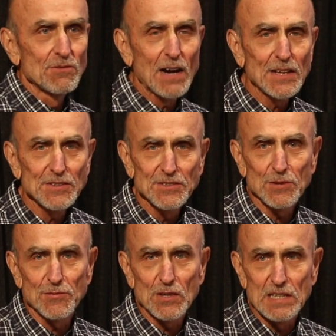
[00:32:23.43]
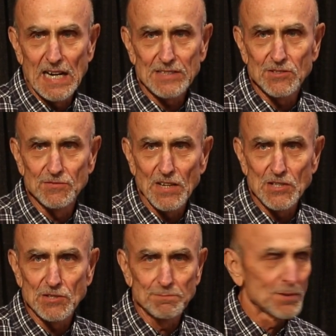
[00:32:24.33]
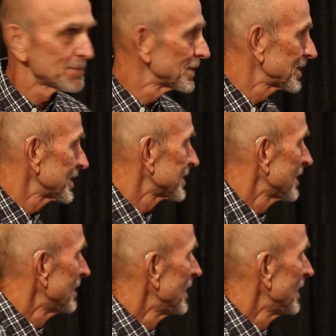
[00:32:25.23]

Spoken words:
Rather, they're for conservation purposes.